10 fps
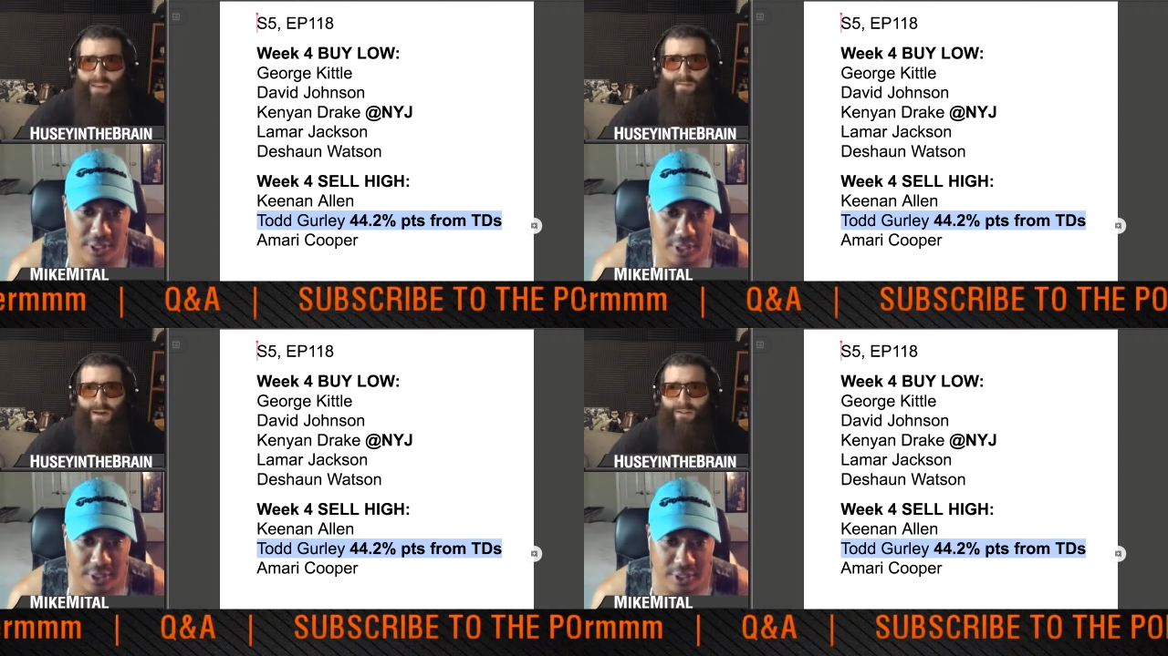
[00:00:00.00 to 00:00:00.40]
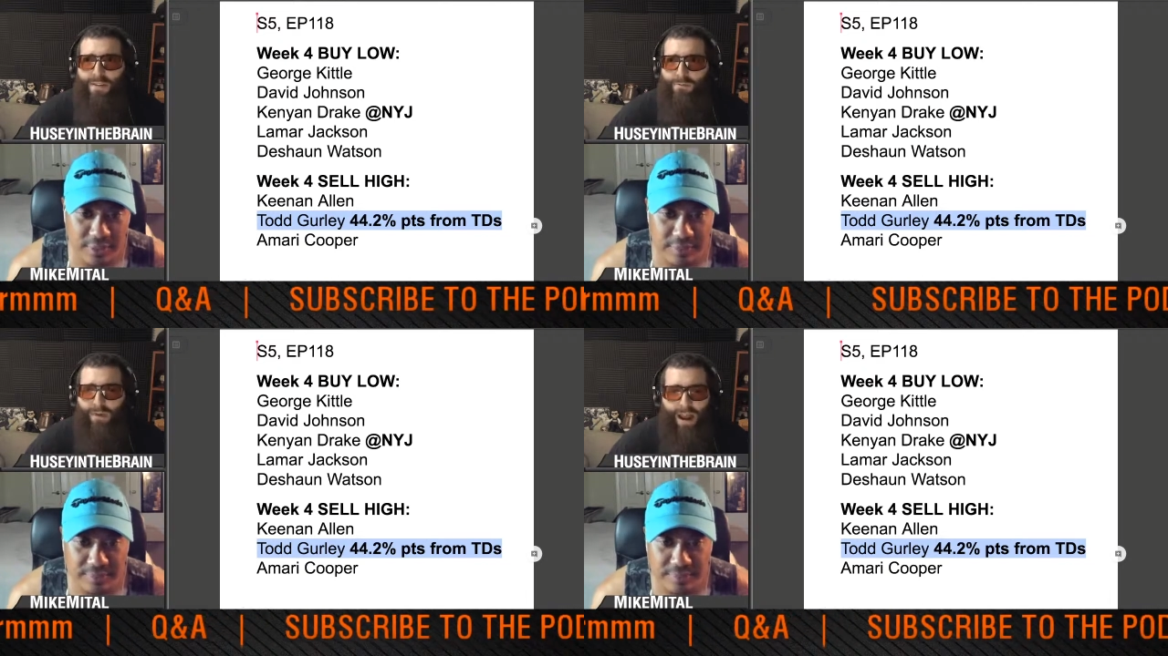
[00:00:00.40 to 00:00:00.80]
Speaker 1: He fell
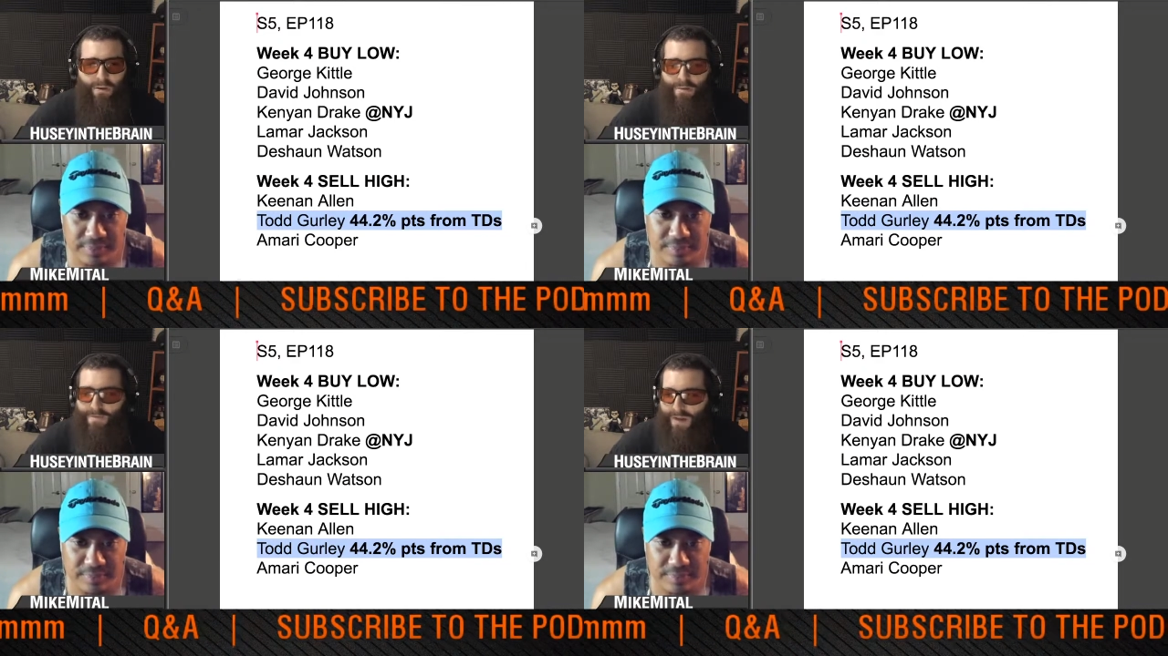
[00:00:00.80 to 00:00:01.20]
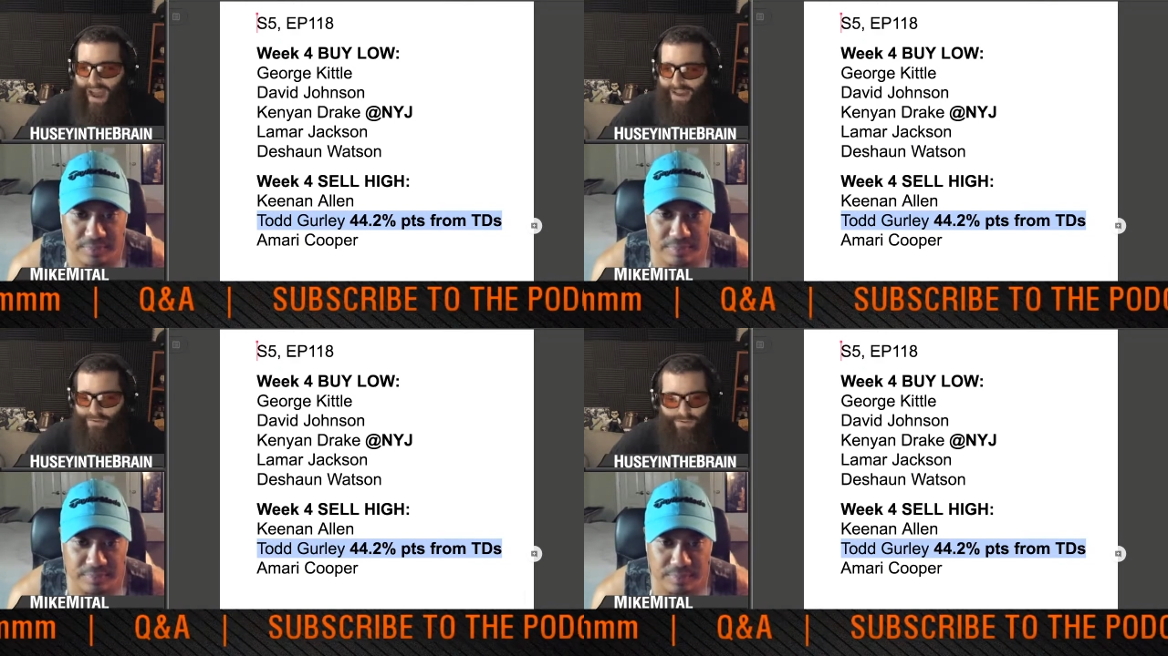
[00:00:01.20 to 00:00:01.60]
to round
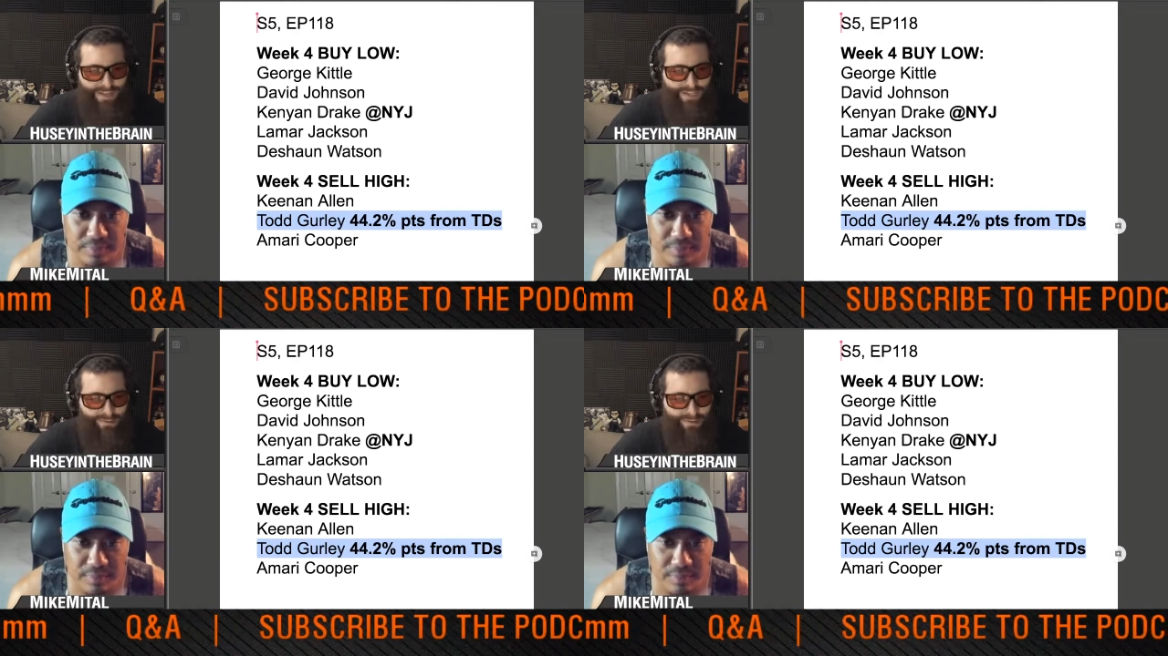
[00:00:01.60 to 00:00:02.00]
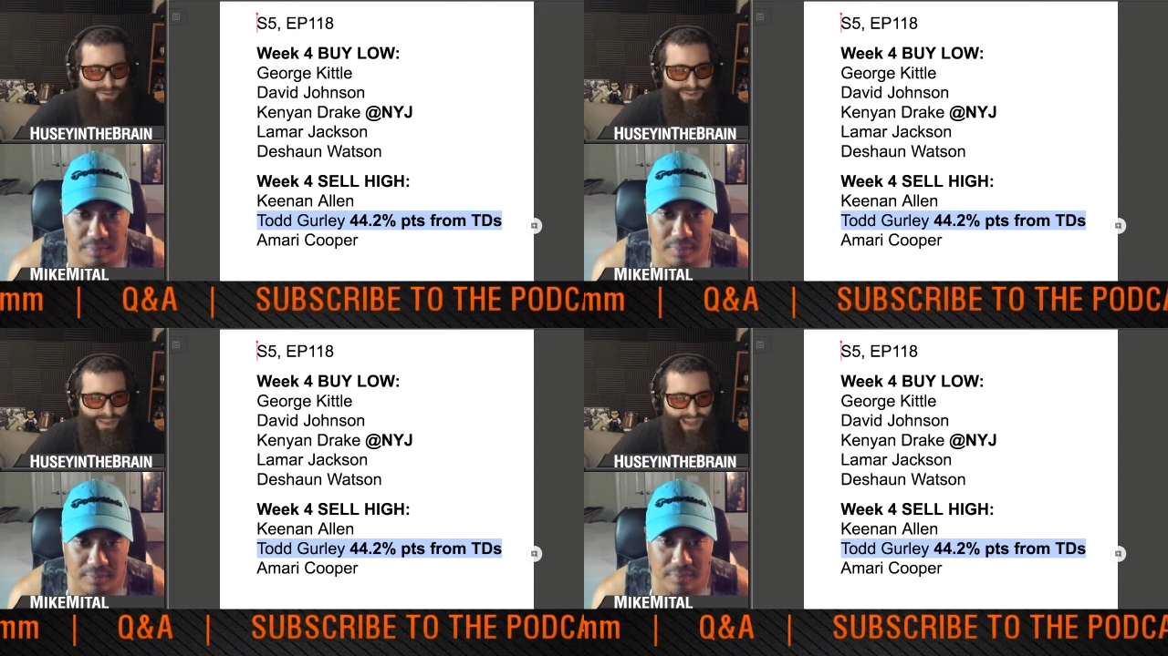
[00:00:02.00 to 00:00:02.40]
five. What am I supposed to
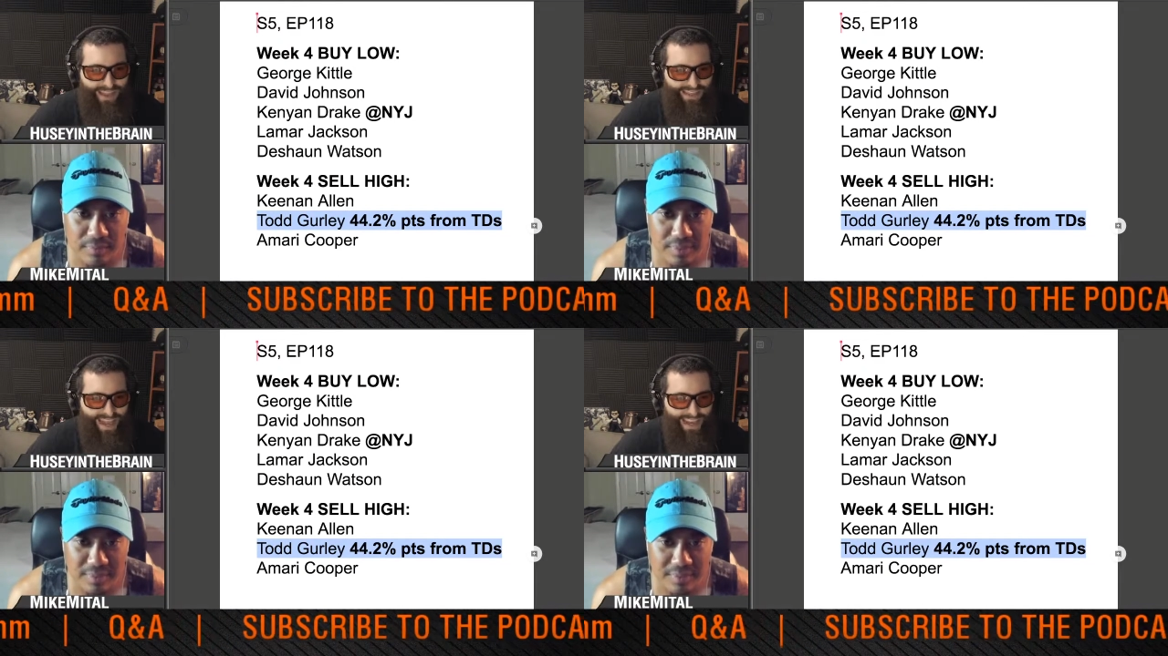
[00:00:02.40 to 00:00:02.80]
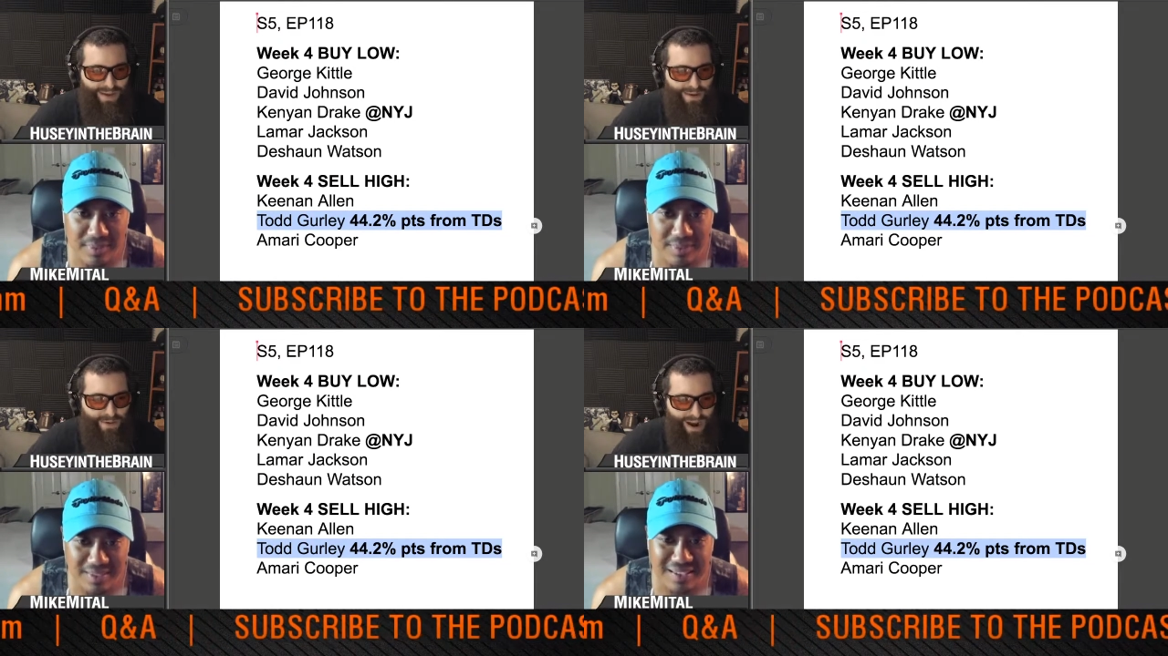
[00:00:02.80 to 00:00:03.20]
do? Not take
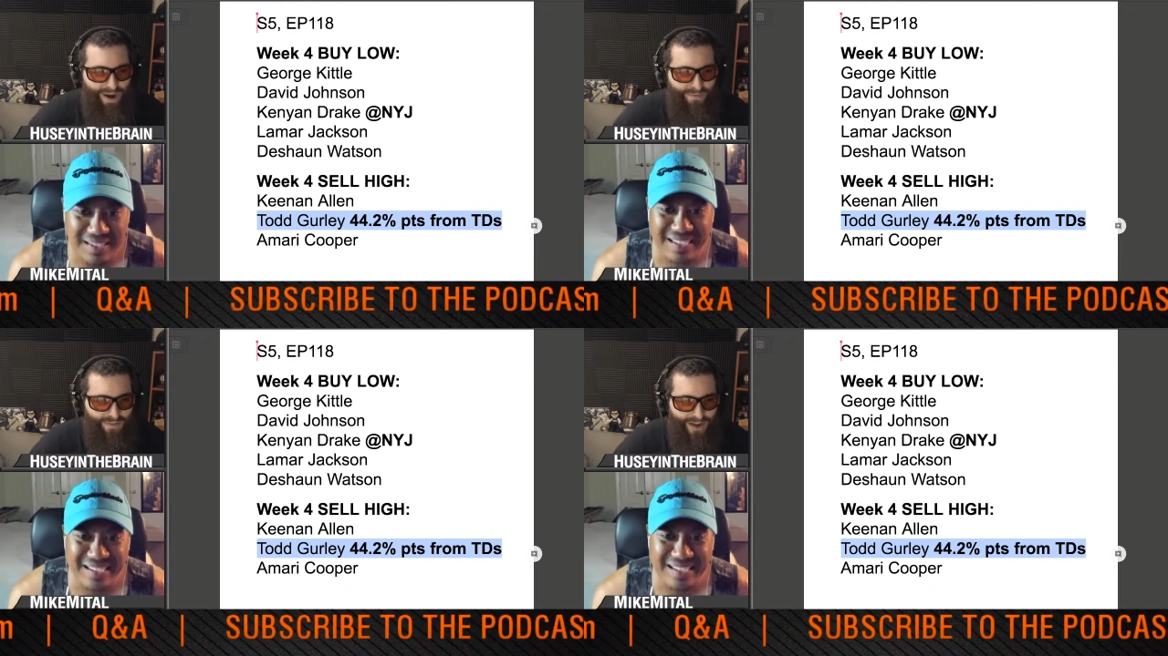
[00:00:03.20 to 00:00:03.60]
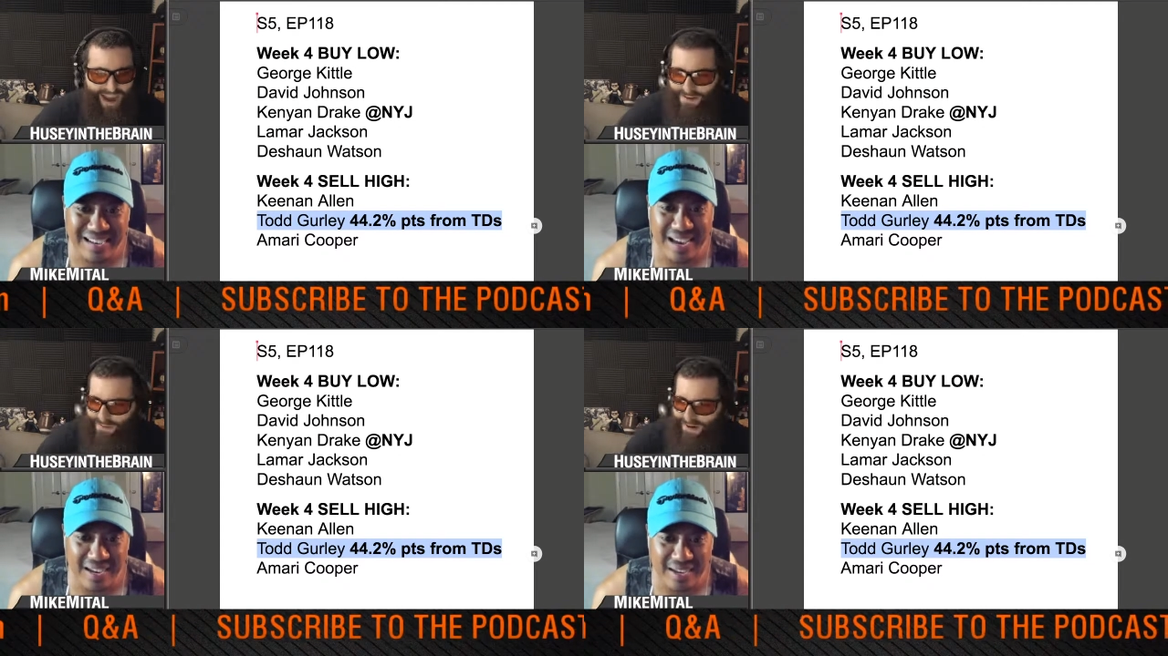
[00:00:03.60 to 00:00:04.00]
him in round
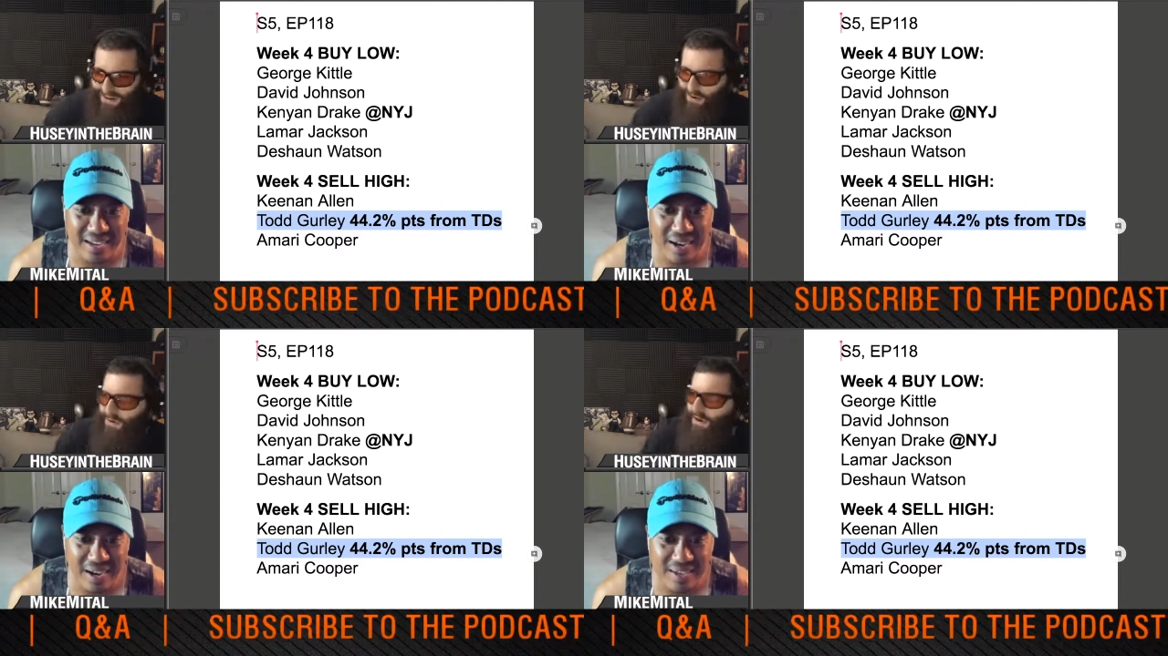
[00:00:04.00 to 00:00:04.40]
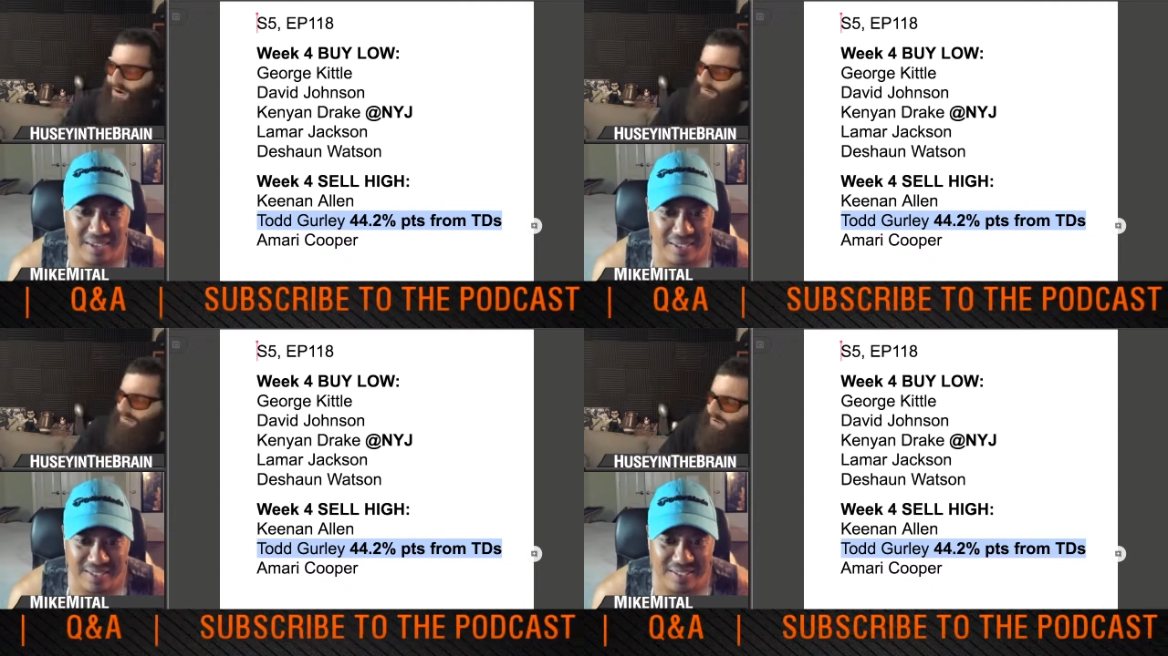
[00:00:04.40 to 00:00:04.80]
five? Yeah, yeah. Or, or no,